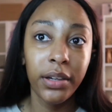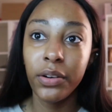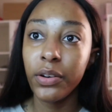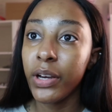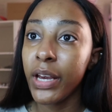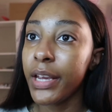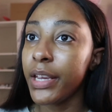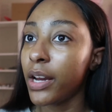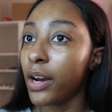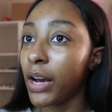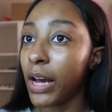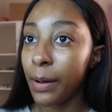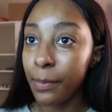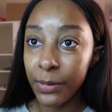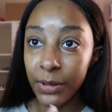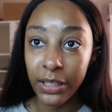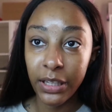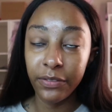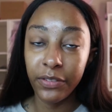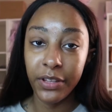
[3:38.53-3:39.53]
you go ahead y'all
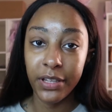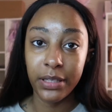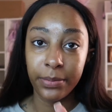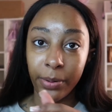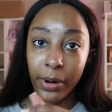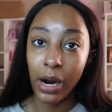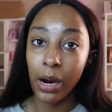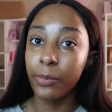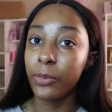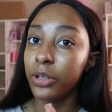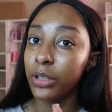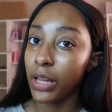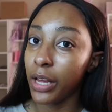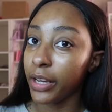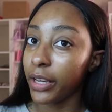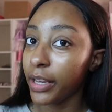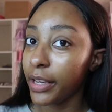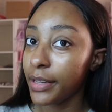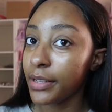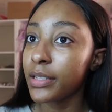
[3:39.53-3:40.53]
i'm loving this primer
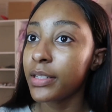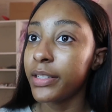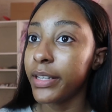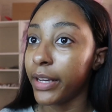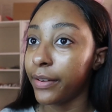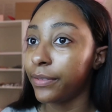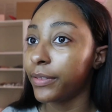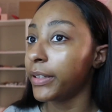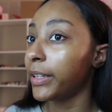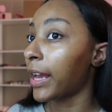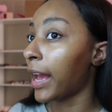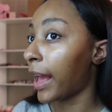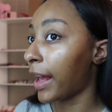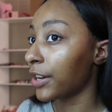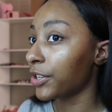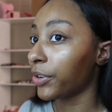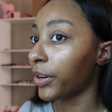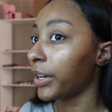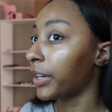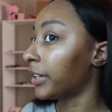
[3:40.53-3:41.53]
like it's definitely
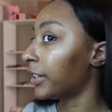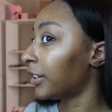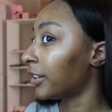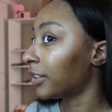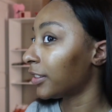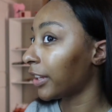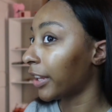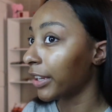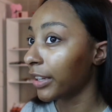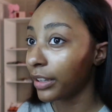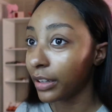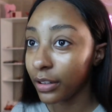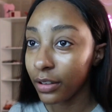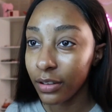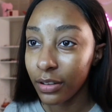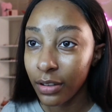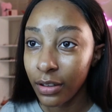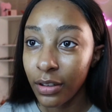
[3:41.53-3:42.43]
hydrating like